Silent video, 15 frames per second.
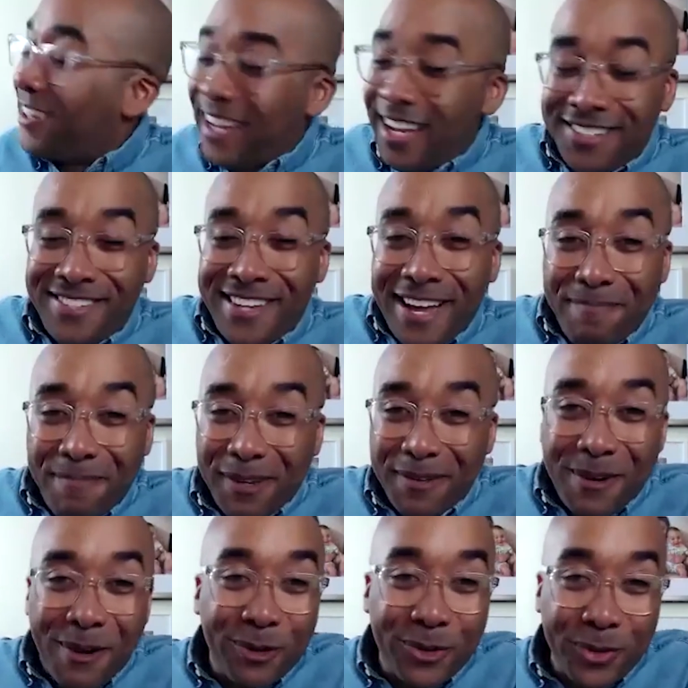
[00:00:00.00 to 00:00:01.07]
example of
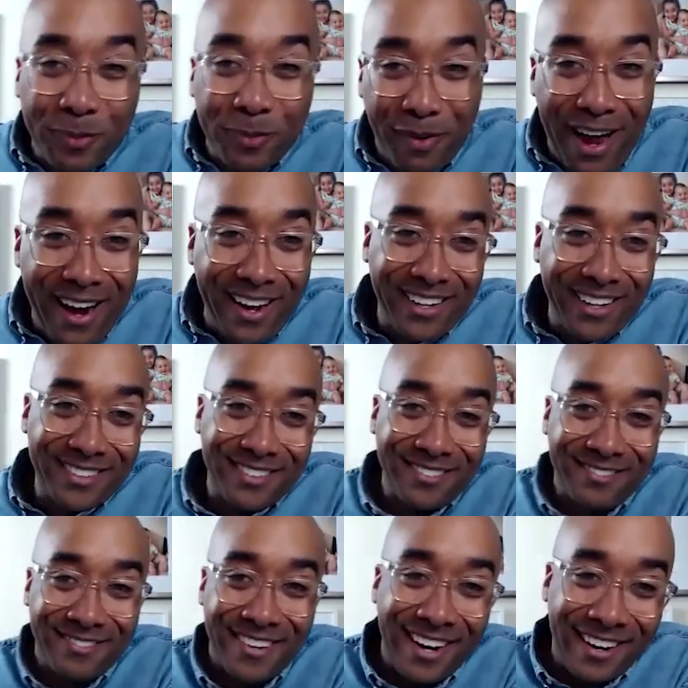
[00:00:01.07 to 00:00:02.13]
cultural product,
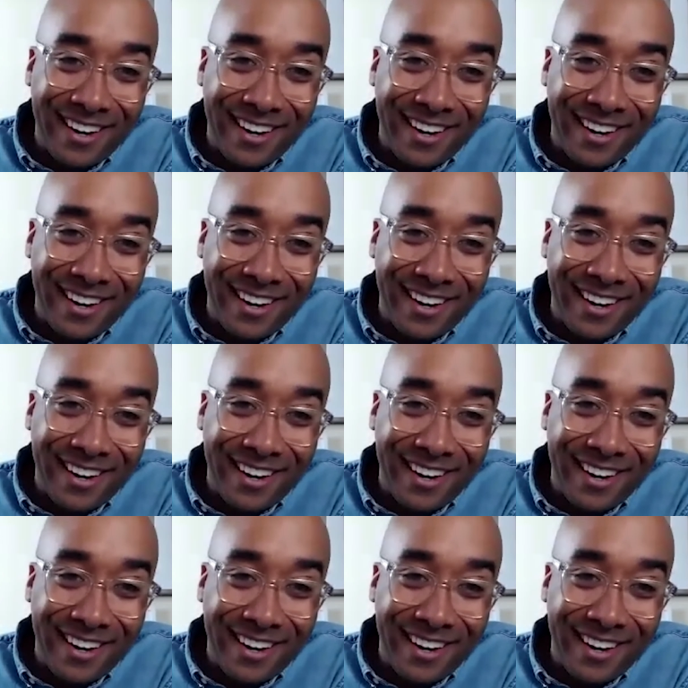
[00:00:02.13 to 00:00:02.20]
right?